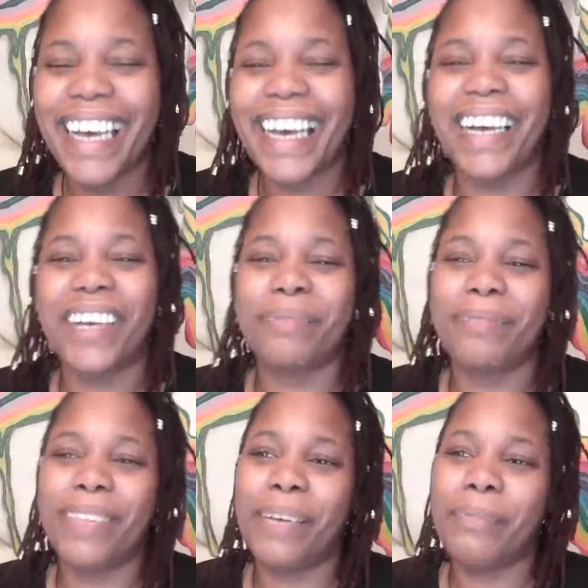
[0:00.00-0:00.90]

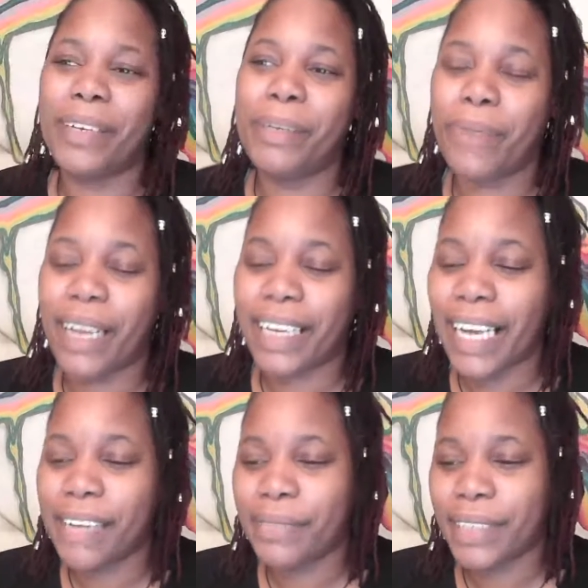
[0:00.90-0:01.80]
Amiri Baraka,
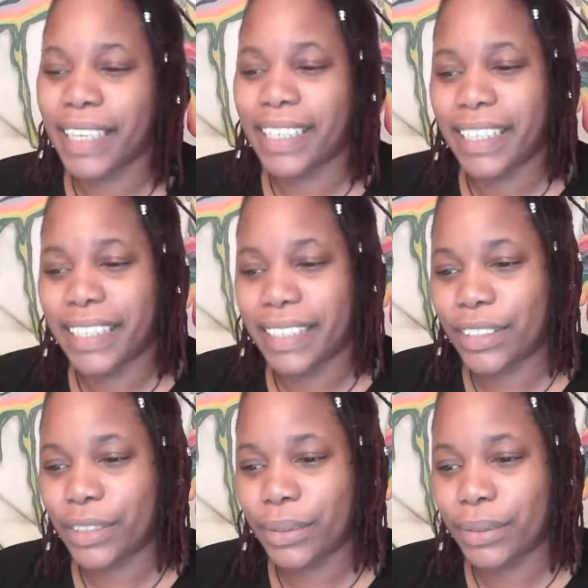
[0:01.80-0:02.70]
I feel like he needs
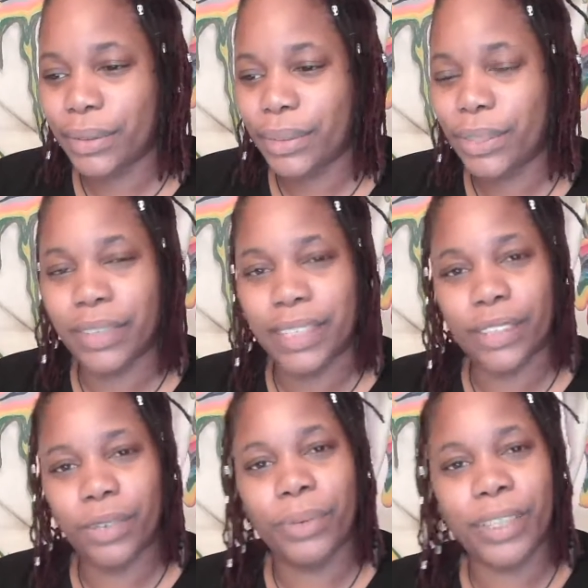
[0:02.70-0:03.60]
to read
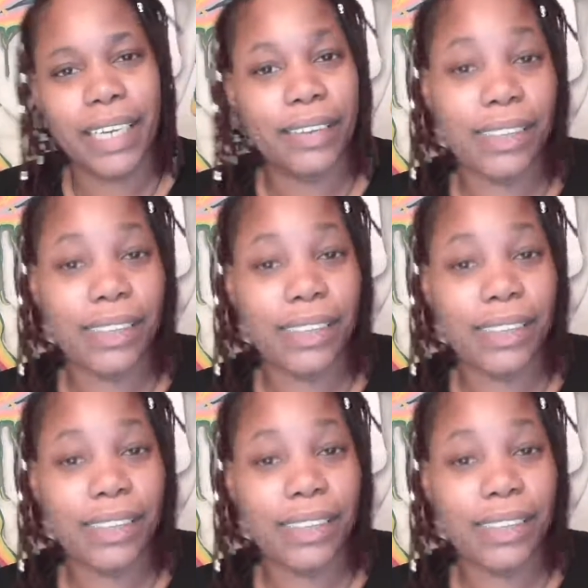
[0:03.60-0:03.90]
his own words.